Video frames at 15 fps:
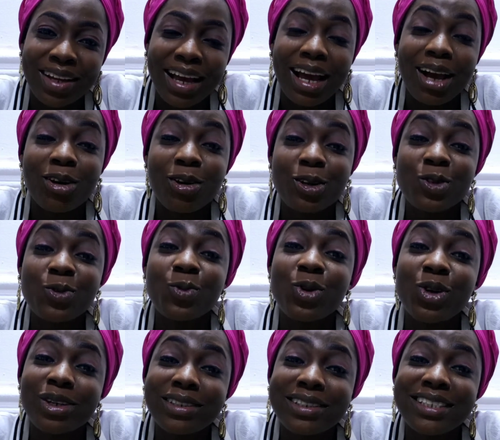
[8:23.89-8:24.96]
I got
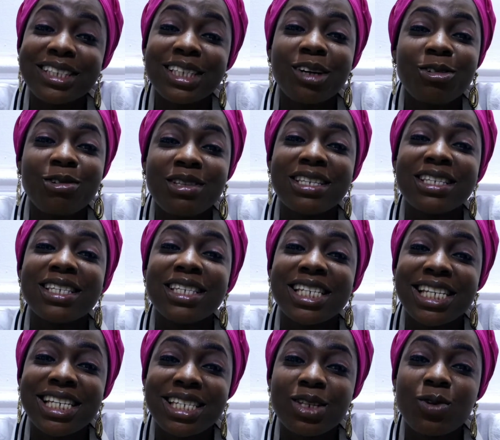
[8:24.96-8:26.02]

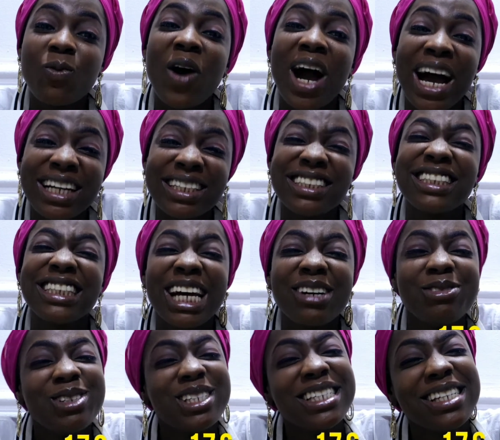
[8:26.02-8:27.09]
176.
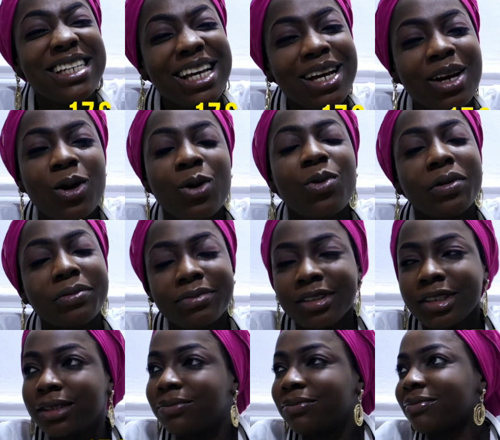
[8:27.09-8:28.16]
170.
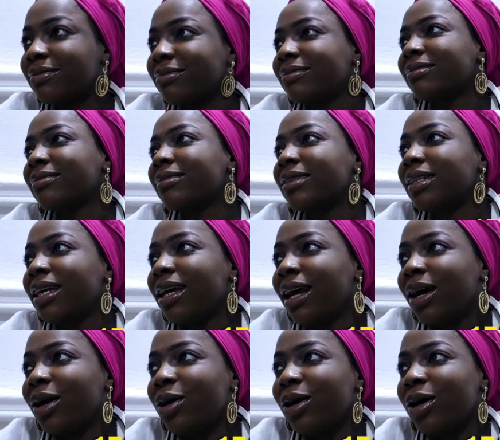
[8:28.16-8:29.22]

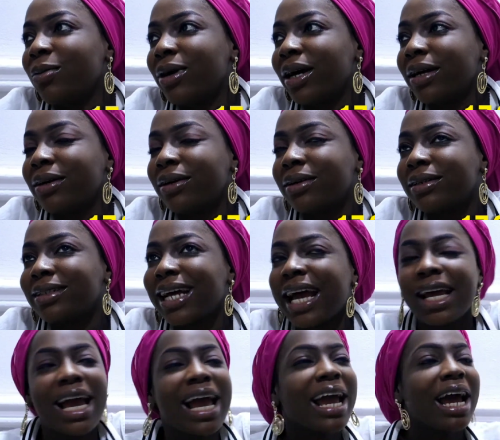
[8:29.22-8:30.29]
Oh my god,
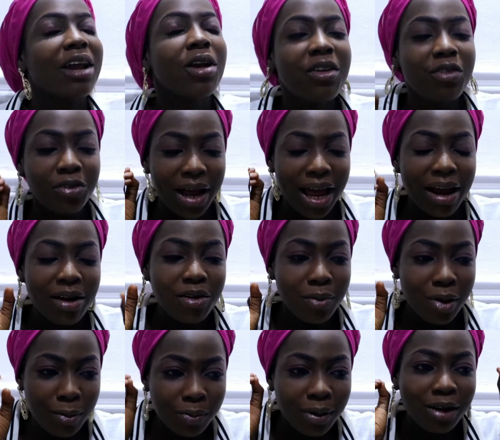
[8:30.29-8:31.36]
I cannot even. I
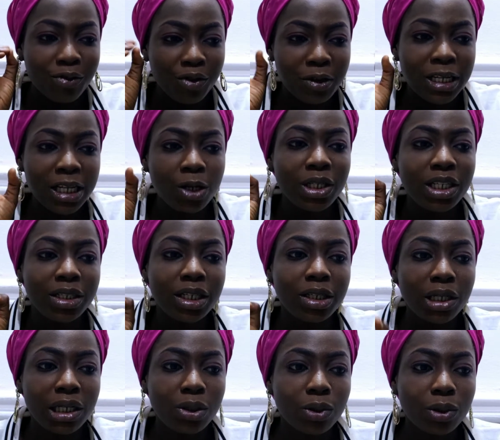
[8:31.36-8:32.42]
remember vividly the day
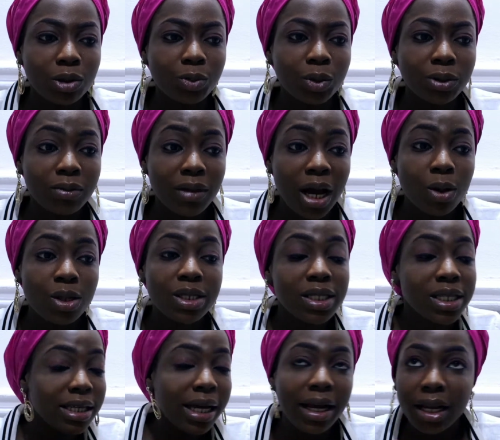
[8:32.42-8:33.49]
they told me. I was
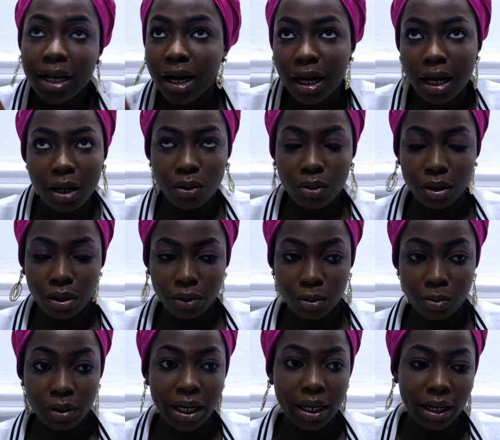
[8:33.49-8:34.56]
inside a car going
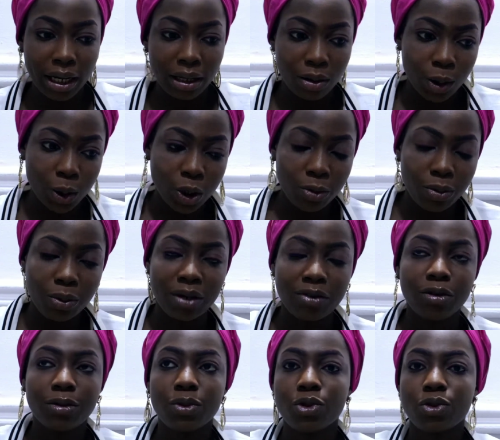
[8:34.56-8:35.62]
home, like I was coming back
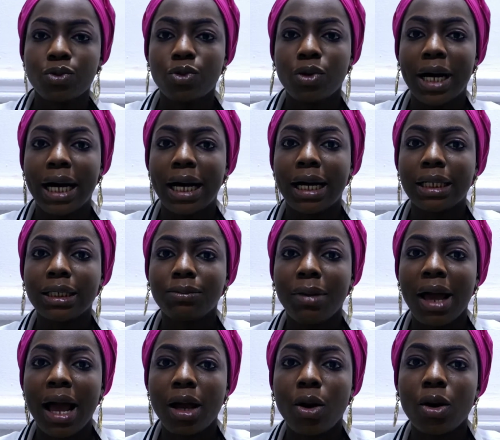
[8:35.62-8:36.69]
from school, and
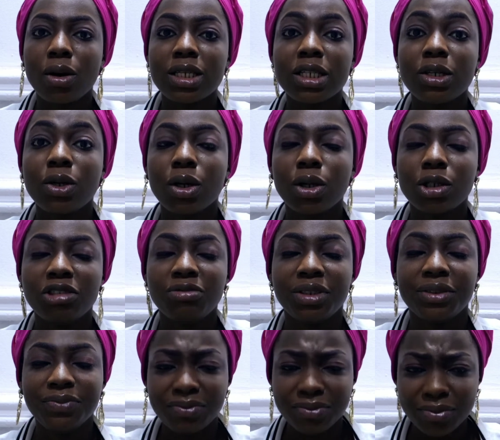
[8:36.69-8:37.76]
my cousin called
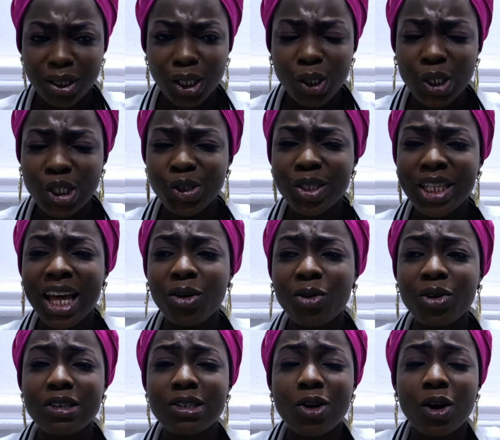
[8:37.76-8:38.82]
me. She was like,
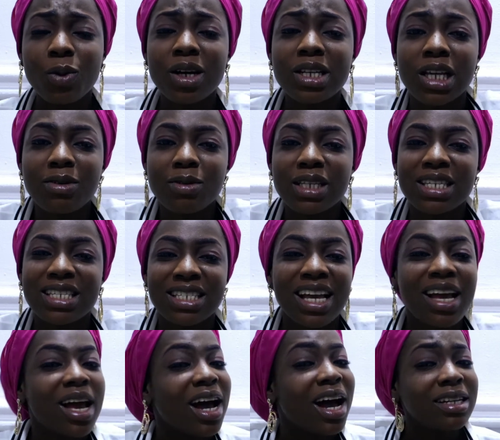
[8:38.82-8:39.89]
oh, you score 176.
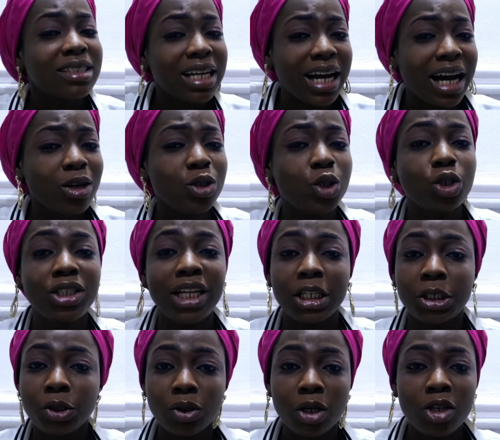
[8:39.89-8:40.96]
I was like, are you joking that
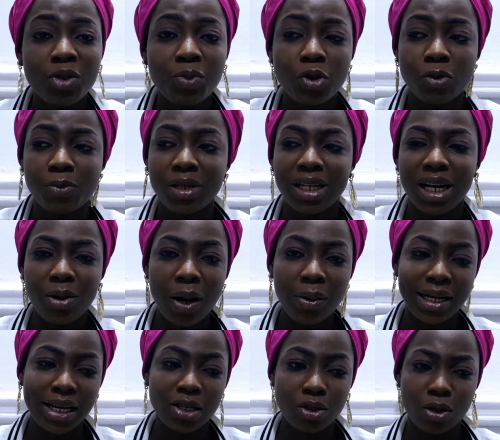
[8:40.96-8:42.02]
she should not use me to play that? Why
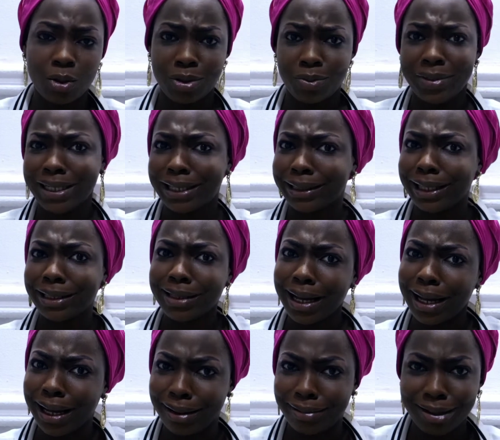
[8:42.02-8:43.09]
will I score one? Me
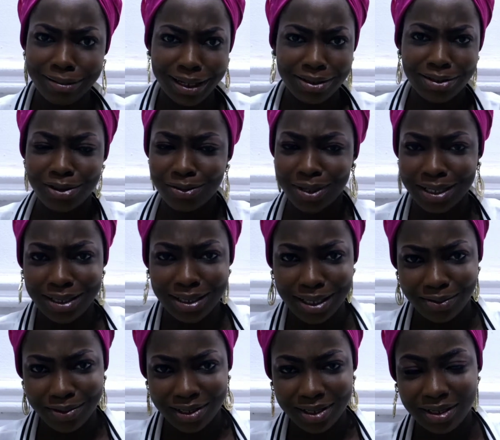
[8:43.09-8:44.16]
that why will I score
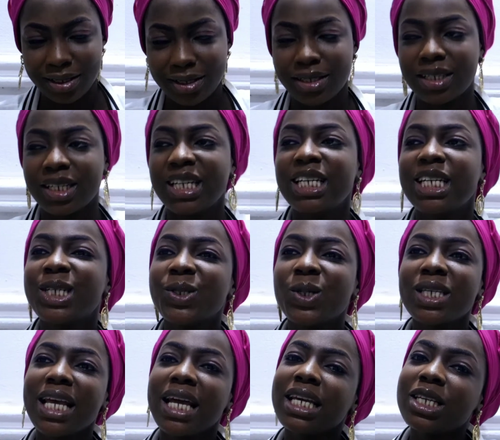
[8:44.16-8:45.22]
176? She
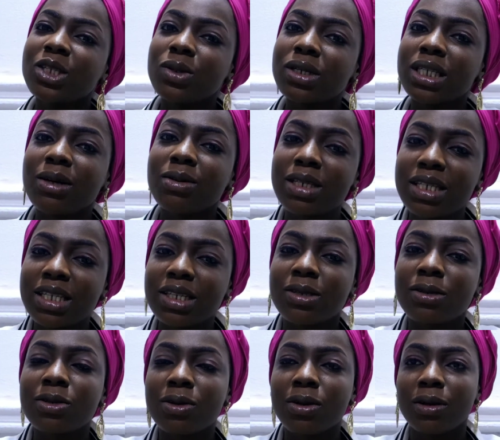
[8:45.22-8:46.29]
was like, it's 176 you
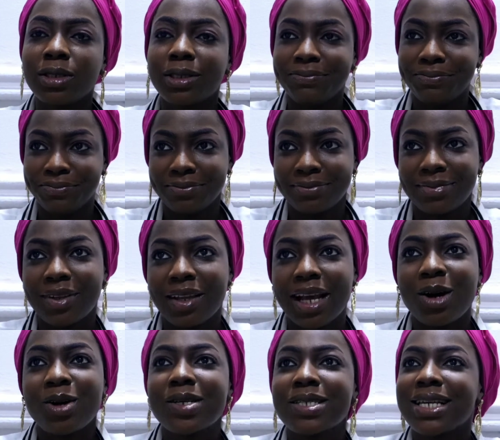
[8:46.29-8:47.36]
scored. I
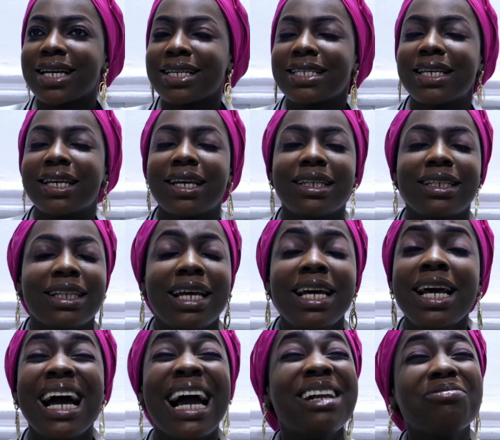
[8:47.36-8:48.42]
was not scared.
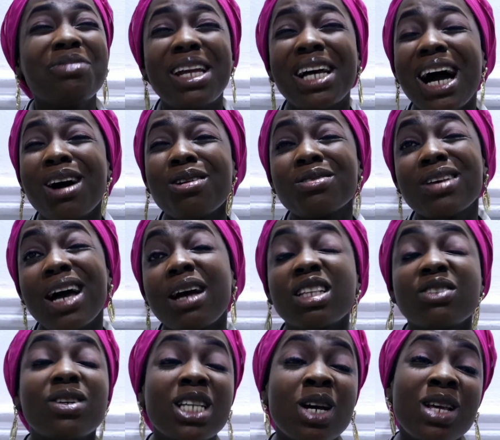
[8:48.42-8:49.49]
And at
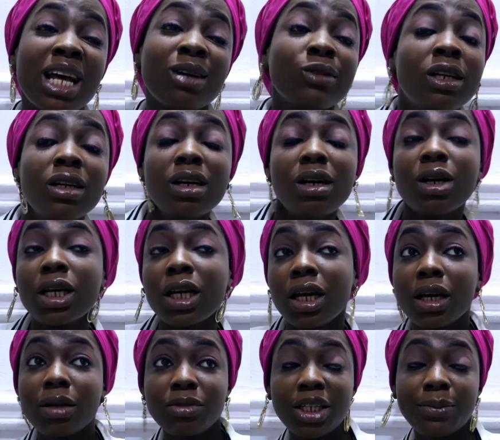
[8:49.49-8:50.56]
first I was like,
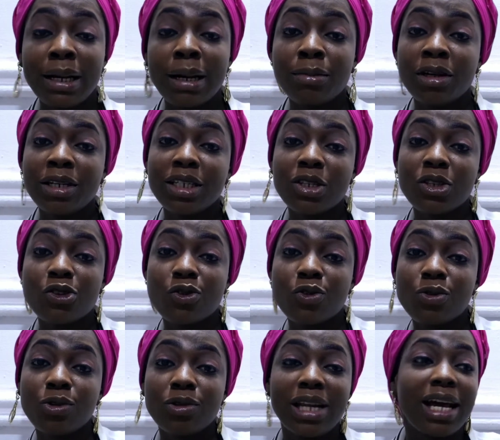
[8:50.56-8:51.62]
okay, maybe I'm already in
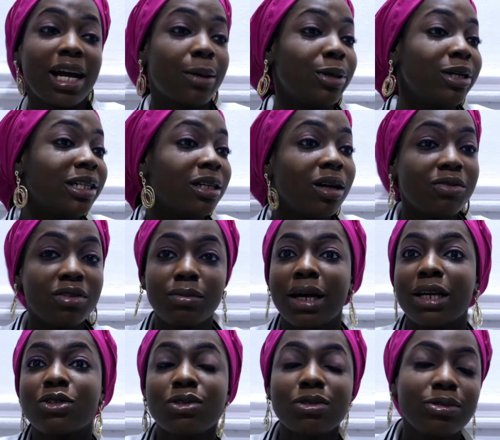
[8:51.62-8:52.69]
school, like I'm already loving my
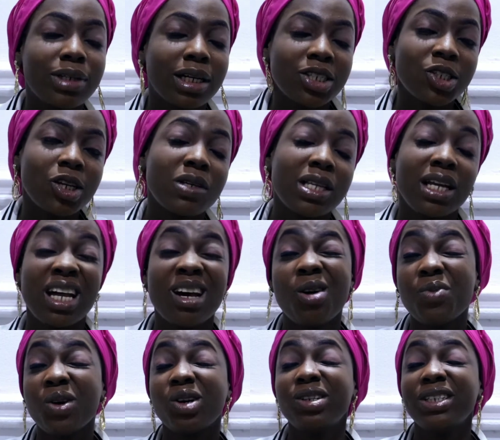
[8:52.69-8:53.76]
school and something like that. I'll
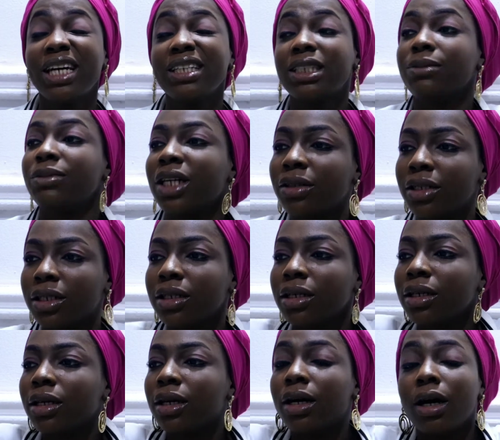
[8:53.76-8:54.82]
pick another jam.
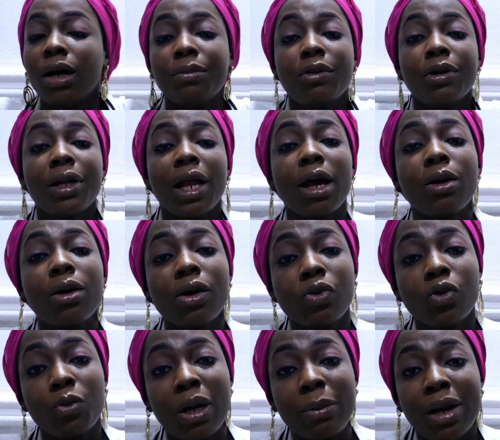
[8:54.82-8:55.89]
But when I got
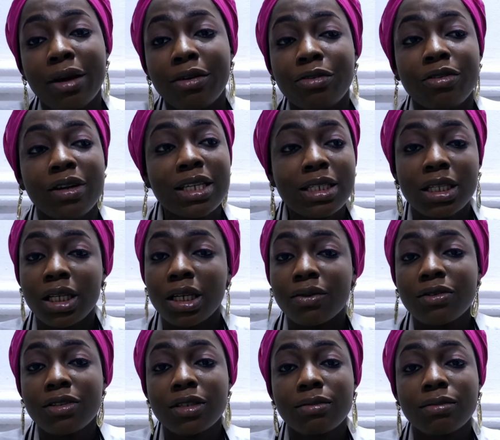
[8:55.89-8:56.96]
to my friends
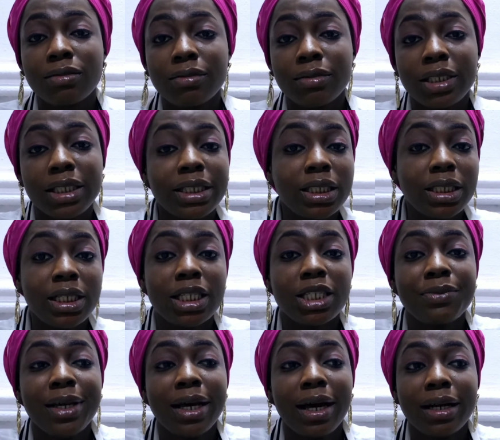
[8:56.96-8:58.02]
left, the thing hit
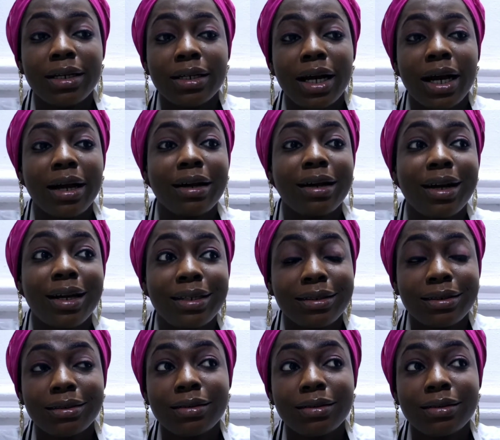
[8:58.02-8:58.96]
me hard. I cried.